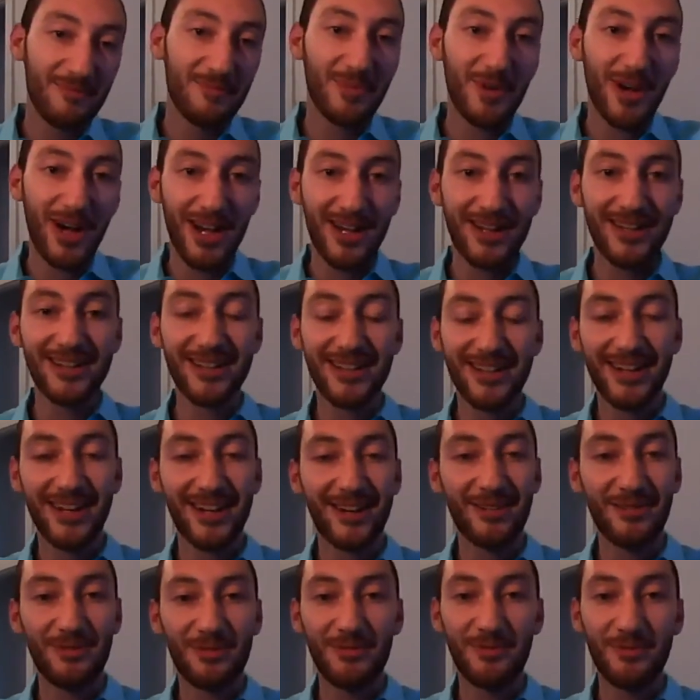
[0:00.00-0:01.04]
But, you
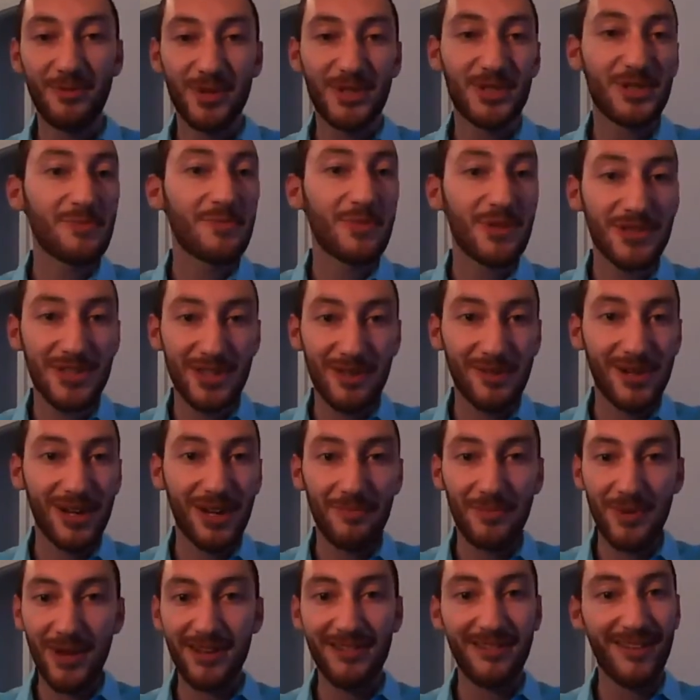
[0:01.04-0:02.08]
know, once you put something
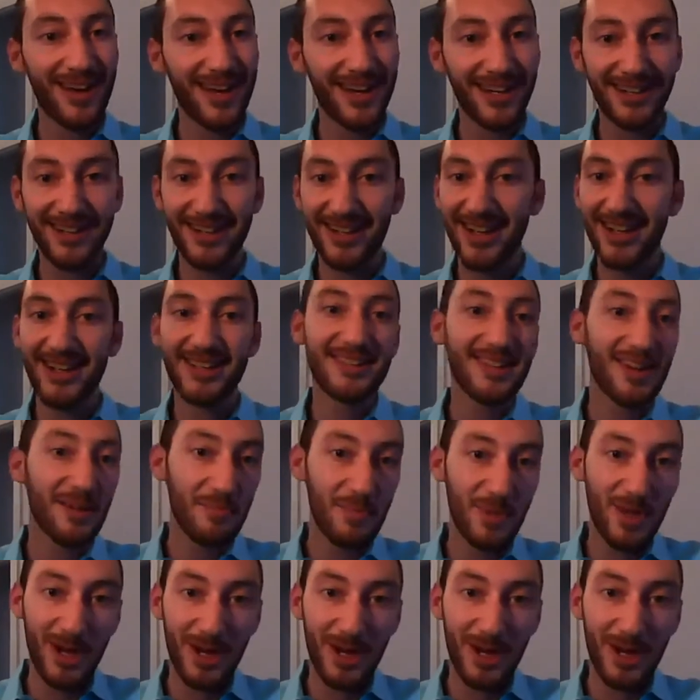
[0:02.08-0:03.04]
up online, it's up